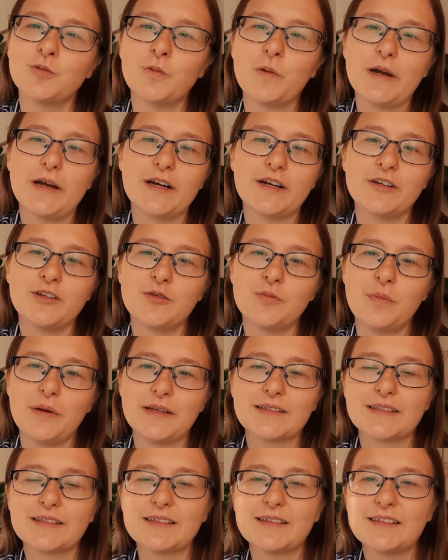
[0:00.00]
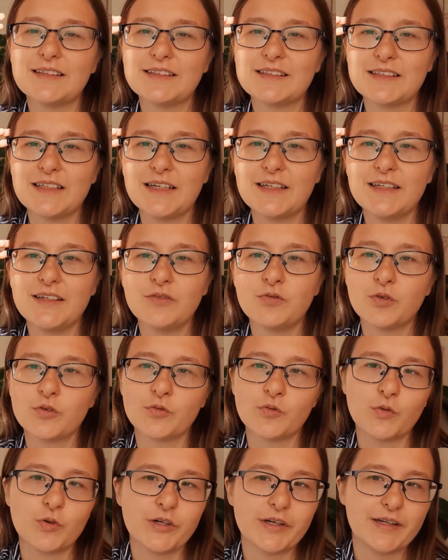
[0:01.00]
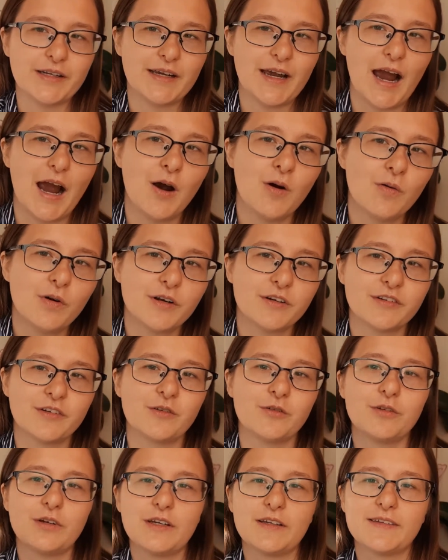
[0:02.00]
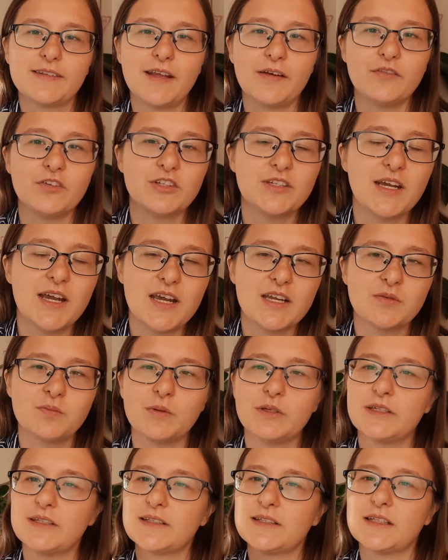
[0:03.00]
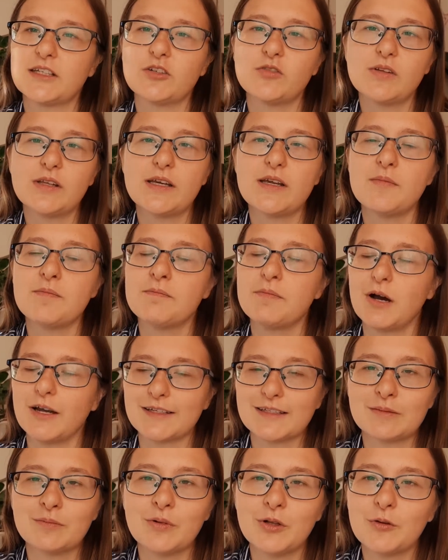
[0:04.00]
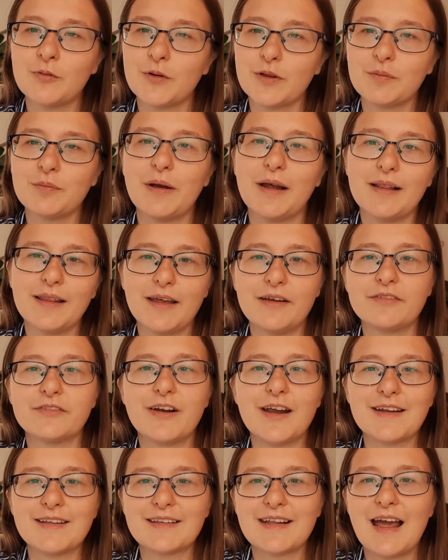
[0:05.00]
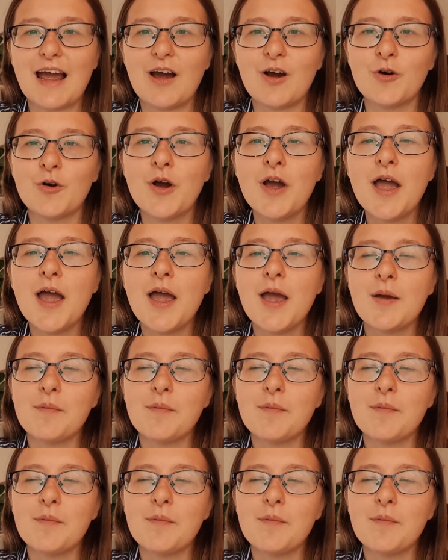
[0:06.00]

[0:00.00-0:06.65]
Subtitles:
where you basically study for 40 hours during 7 days, but it's literally impossible with my life right now